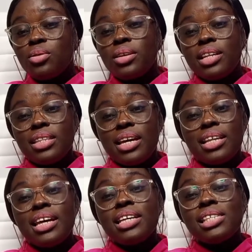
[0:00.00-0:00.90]

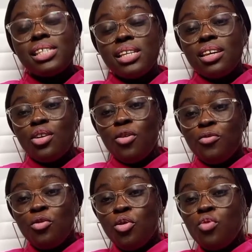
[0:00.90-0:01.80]
allocated C
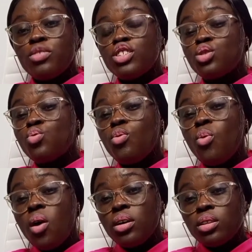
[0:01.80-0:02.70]
of O, which is
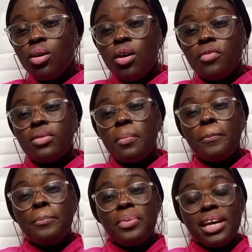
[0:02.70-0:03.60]
one of the
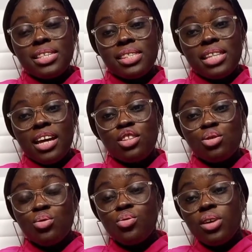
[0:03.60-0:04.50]
best
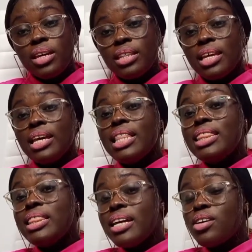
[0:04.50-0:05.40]
title in
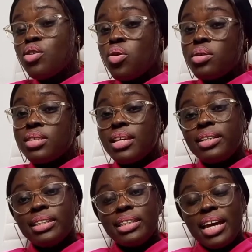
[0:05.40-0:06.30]
Lagos,
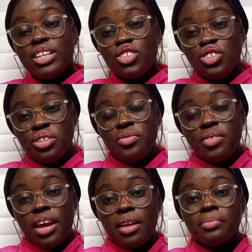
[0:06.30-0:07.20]

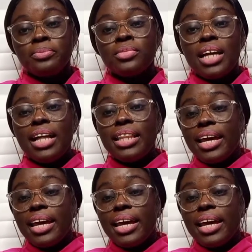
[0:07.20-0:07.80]
Nigeria. And